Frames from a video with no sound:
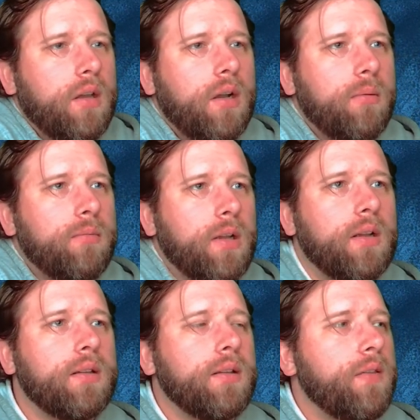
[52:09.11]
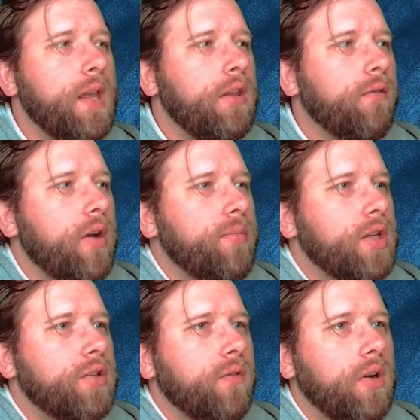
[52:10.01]
Um, uh, thank you very
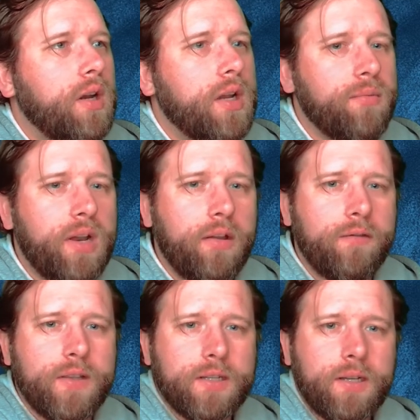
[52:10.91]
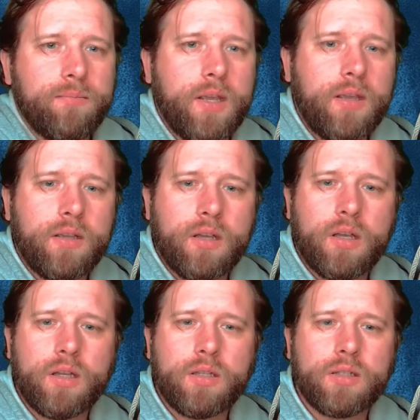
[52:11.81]
much for uh, coming out and visiting me
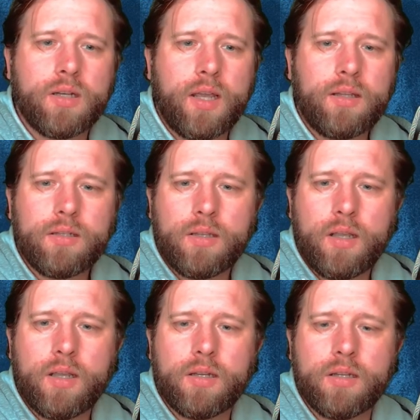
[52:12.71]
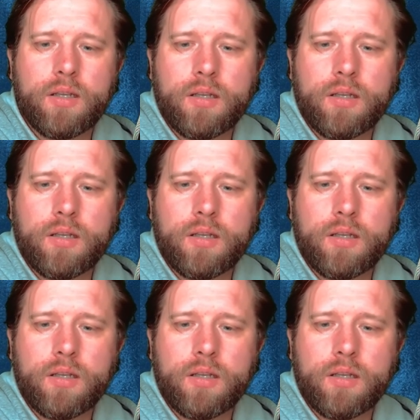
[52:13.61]
uh, tonight. And